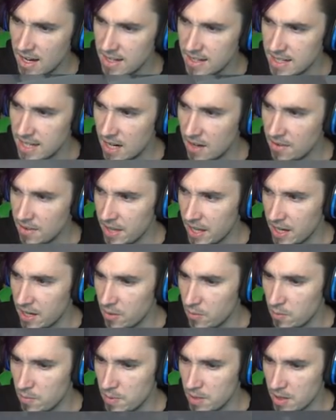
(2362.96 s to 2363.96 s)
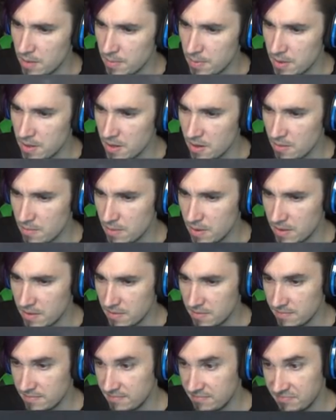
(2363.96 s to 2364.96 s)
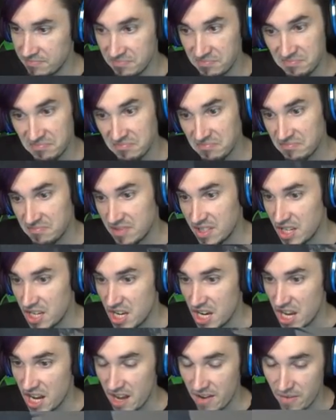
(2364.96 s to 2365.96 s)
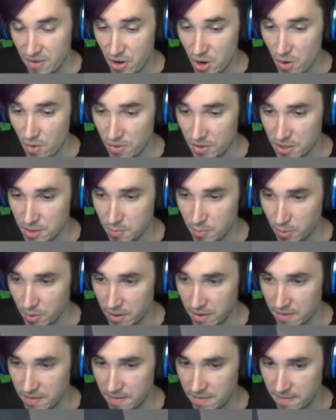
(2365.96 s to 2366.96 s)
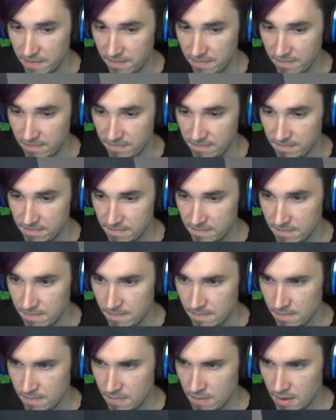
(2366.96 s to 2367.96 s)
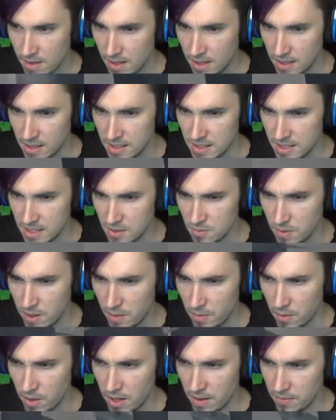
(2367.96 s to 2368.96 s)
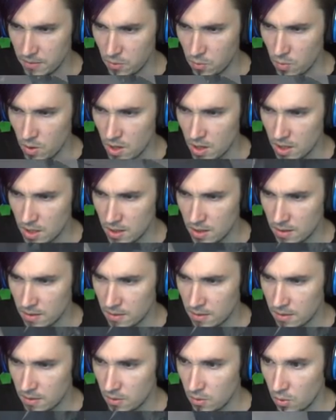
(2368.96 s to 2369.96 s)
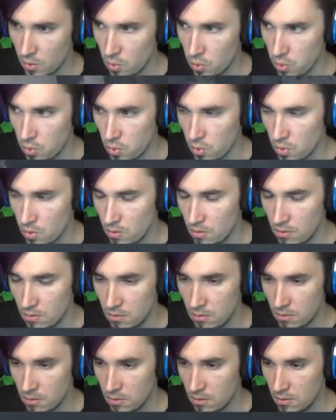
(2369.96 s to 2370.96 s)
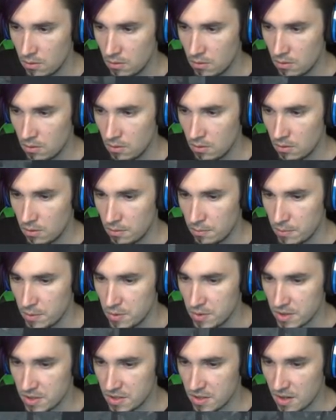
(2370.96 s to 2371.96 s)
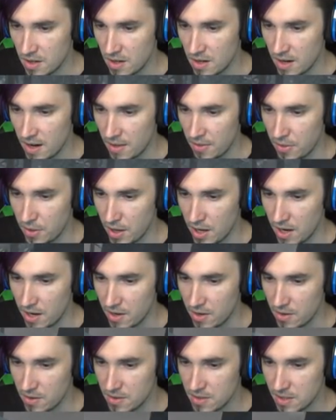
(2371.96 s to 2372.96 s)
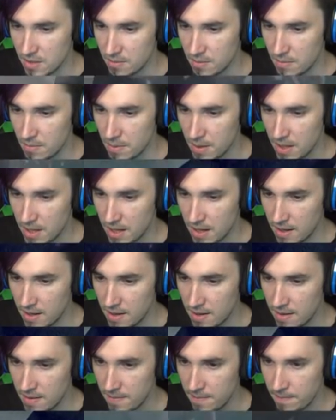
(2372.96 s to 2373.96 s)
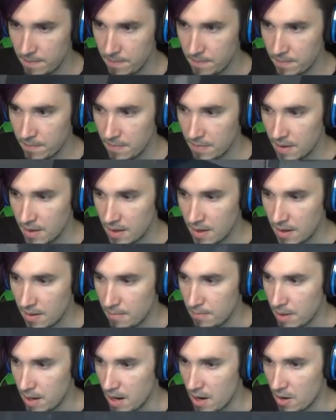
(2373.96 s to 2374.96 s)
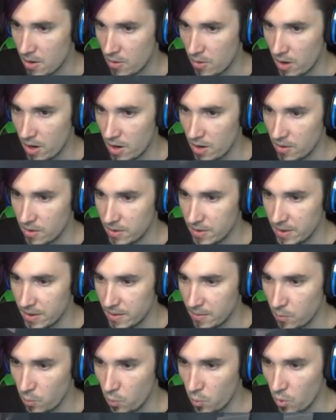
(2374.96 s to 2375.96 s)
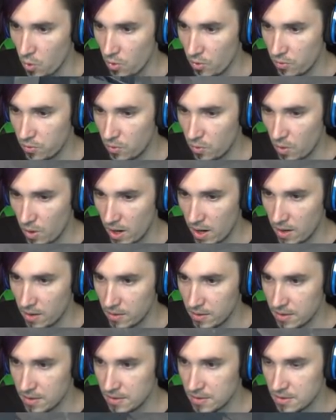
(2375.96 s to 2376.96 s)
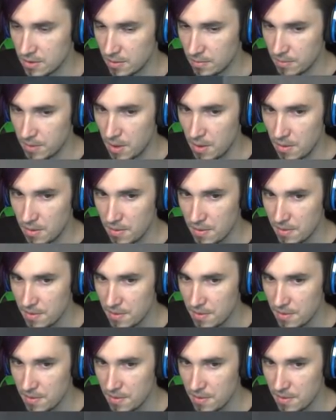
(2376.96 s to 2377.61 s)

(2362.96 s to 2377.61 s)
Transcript: I doubt that it would be up here, but never know at this point. At least this way I won't have to walk... Oh. Music started I thought I heard something bad. A bear growling, a wolf growling, something...